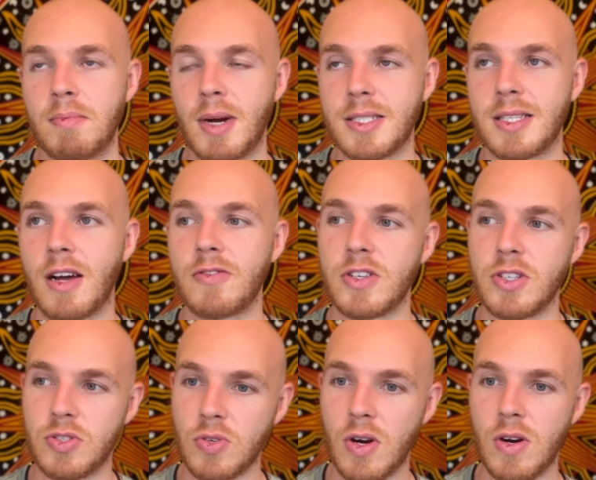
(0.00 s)

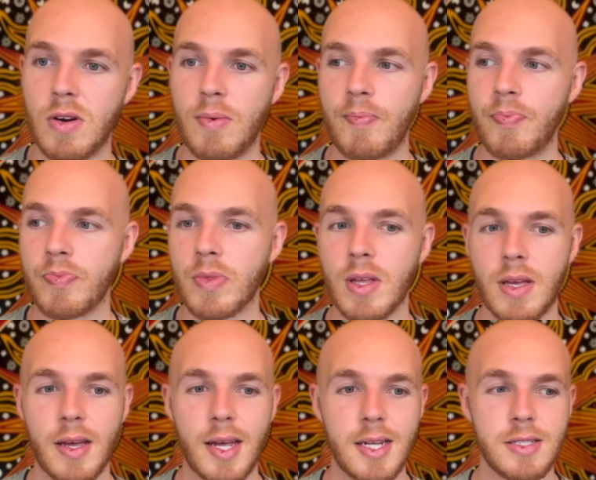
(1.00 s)
self-control,
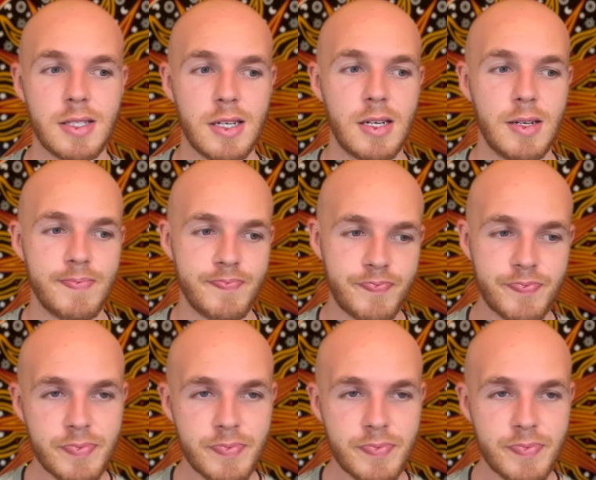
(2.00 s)
and